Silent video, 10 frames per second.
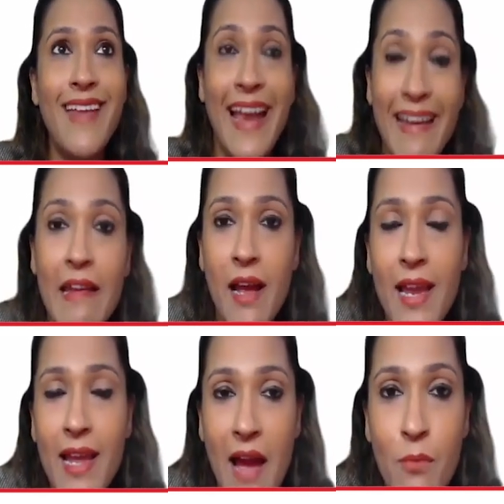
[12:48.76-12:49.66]

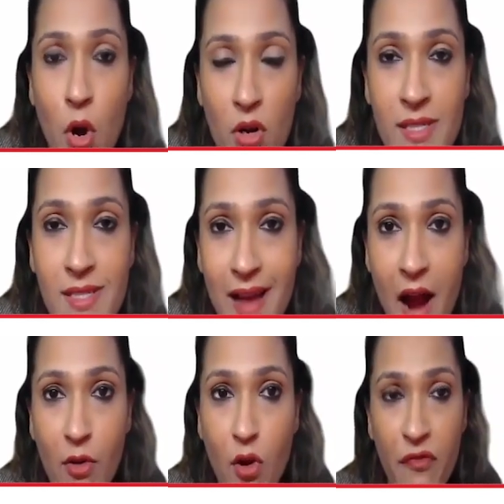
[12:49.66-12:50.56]
technically, I'm not going to
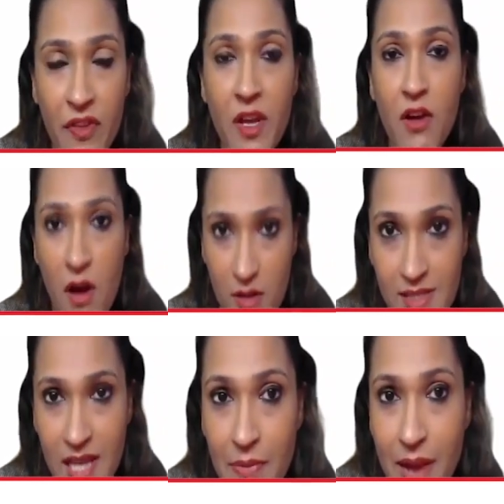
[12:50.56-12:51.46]
start off with a
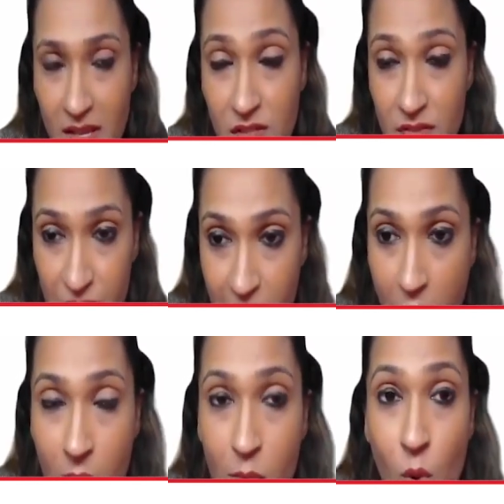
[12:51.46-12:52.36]
concept as of
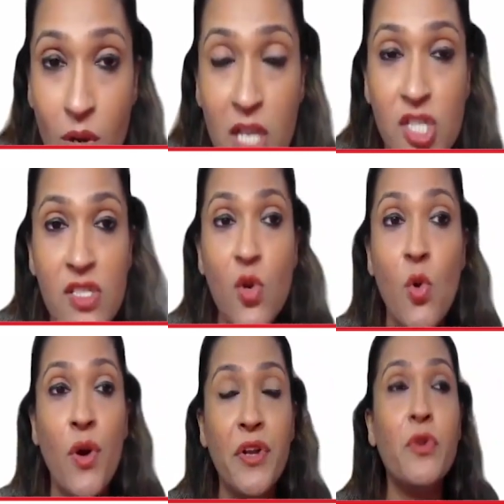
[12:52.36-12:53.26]
now. I'm only just
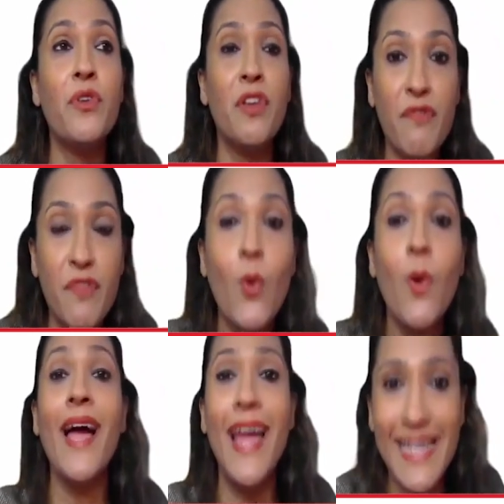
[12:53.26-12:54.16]
going to give
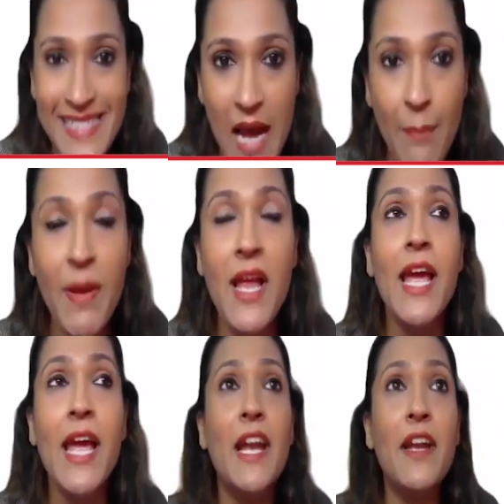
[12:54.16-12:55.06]
you a heads up
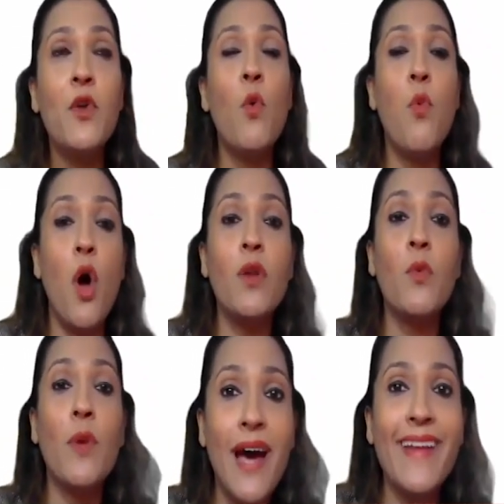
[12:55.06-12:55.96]
into what
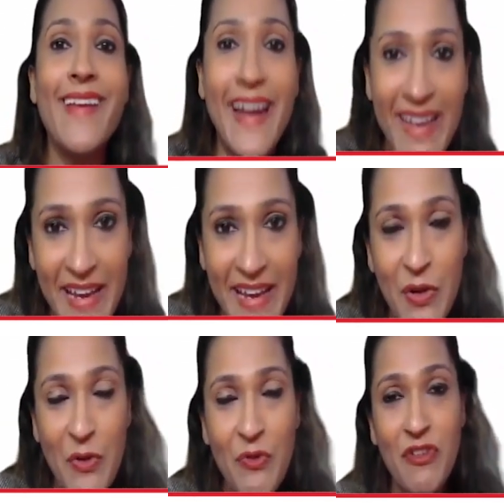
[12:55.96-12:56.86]
we are getting
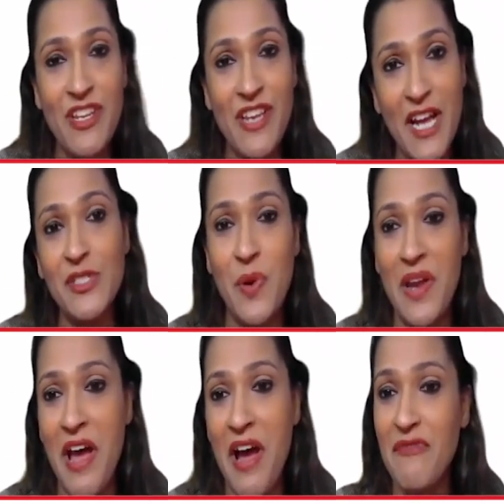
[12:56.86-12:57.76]
into for the next
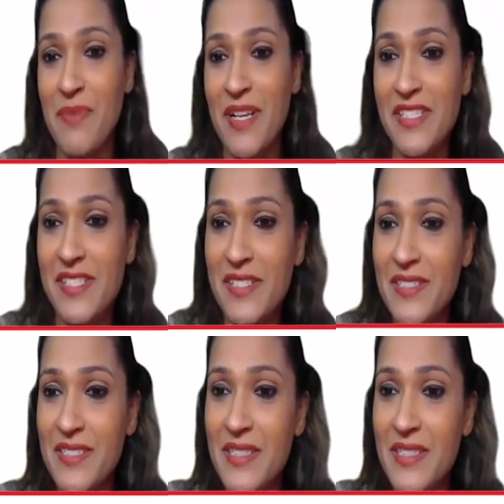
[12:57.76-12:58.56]
2.5 months.